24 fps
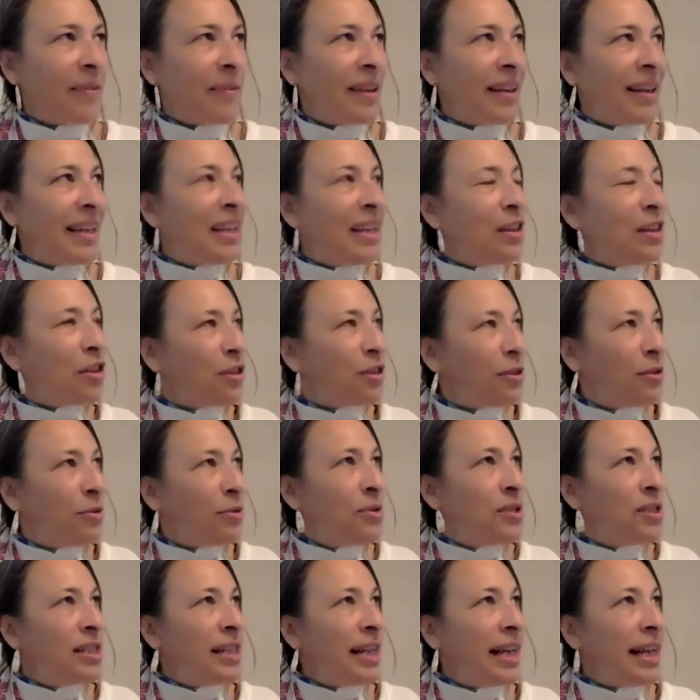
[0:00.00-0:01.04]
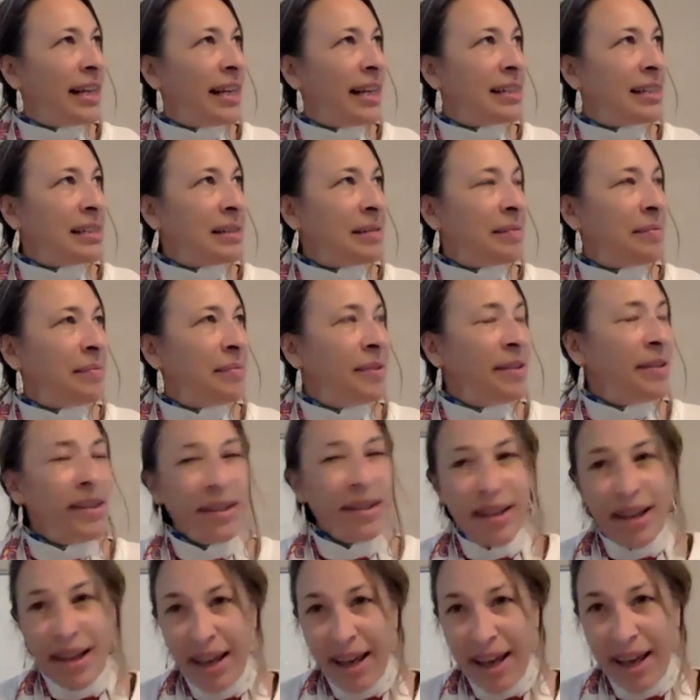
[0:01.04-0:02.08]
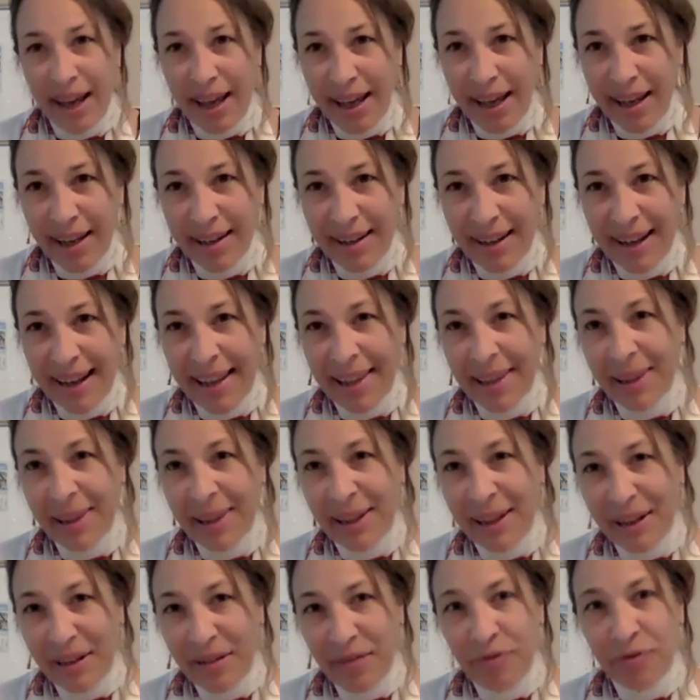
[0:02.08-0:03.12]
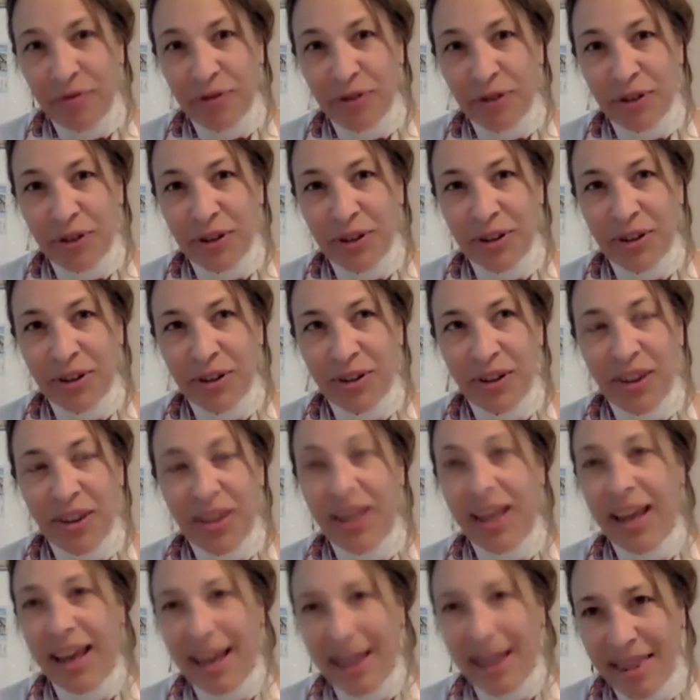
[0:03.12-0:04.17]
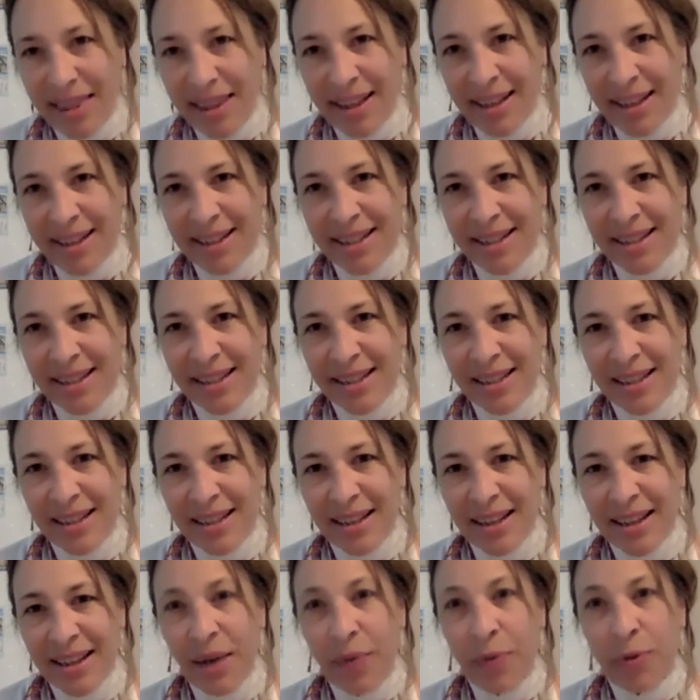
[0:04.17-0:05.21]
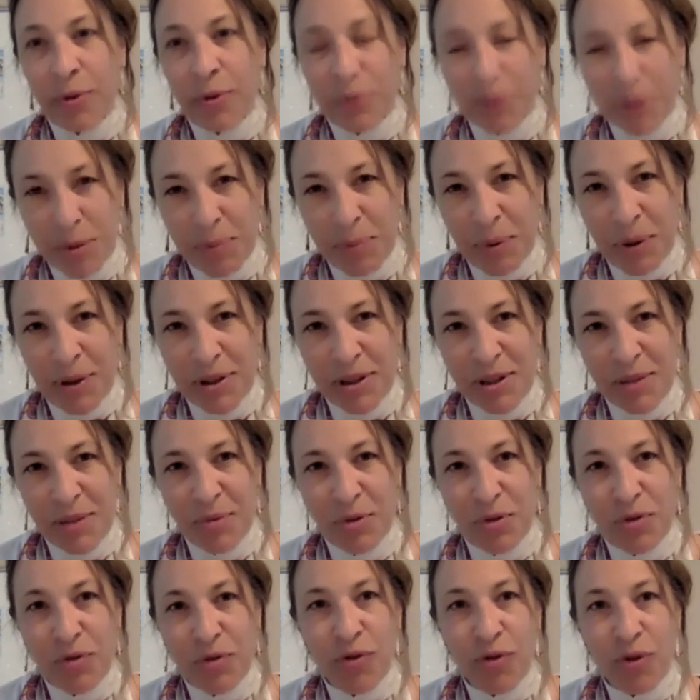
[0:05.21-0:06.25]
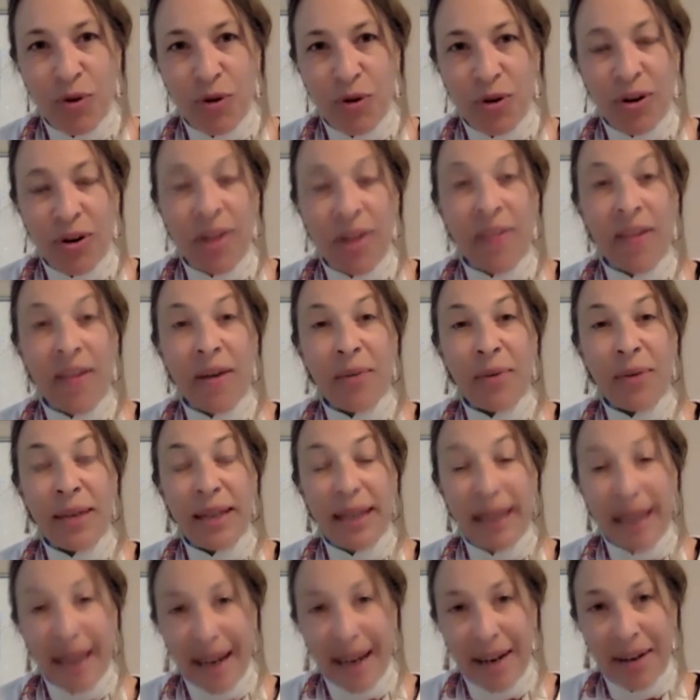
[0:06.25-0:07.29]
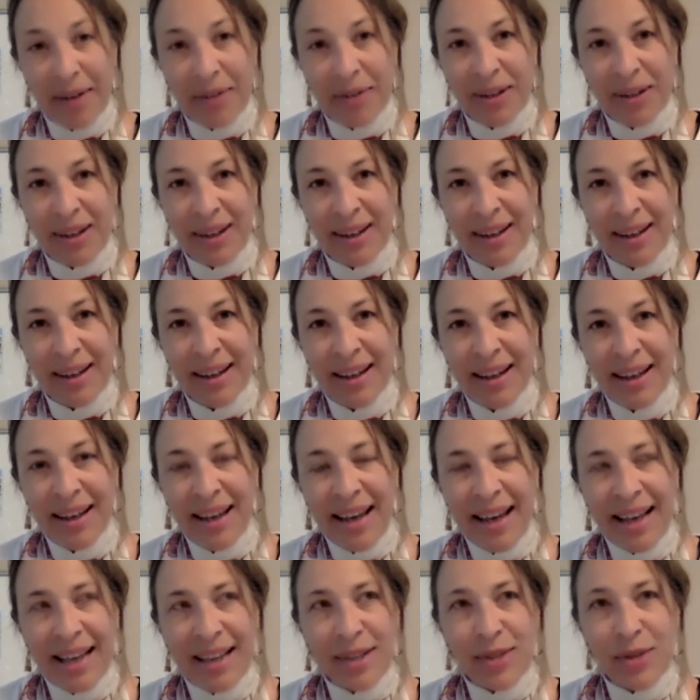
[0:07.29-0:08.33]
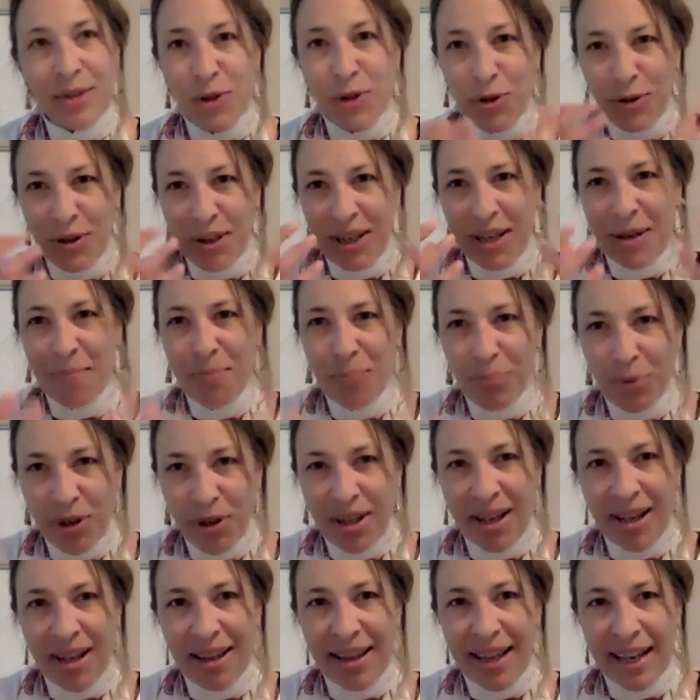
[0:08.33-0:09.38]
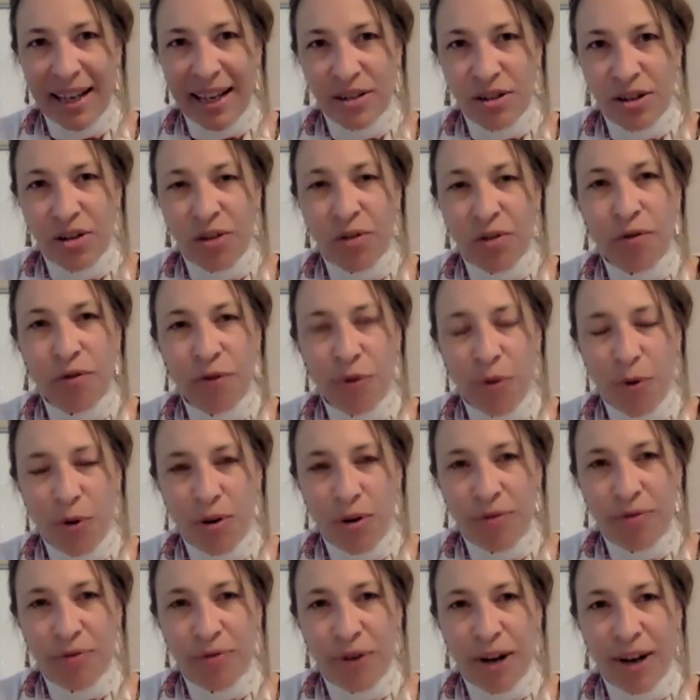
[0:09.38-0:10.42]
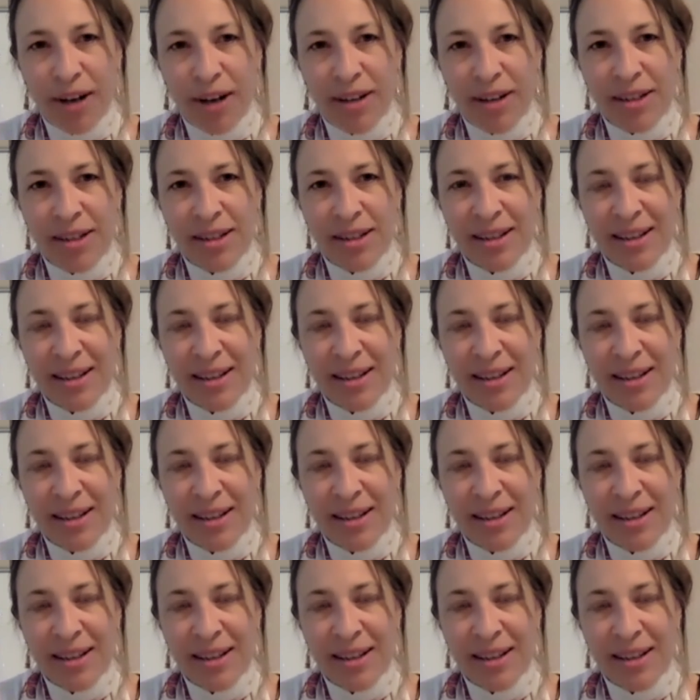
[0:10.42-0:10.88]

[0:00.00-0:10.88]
enthusiasm and love for the ethics that we're responsible for and that we carry. And so you keep bringing that to the forefront